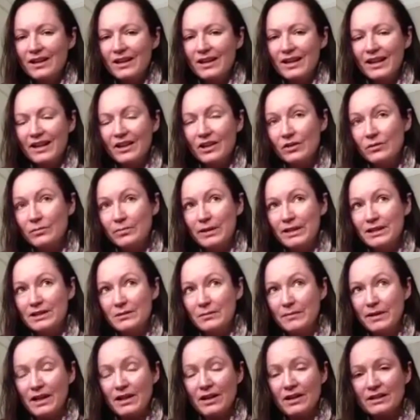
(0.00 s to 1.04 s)
It could be
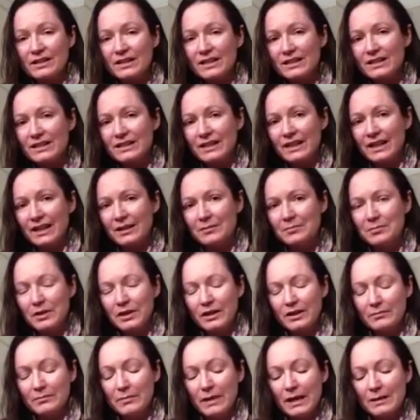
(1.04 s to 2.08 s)
something artistic, but
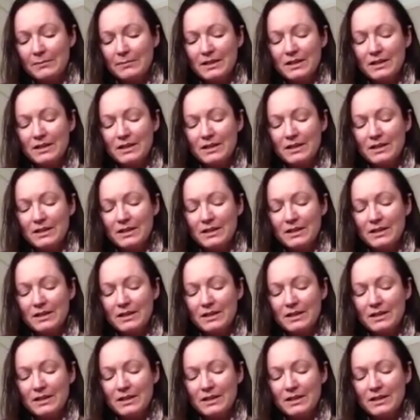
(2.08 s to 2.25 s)
it might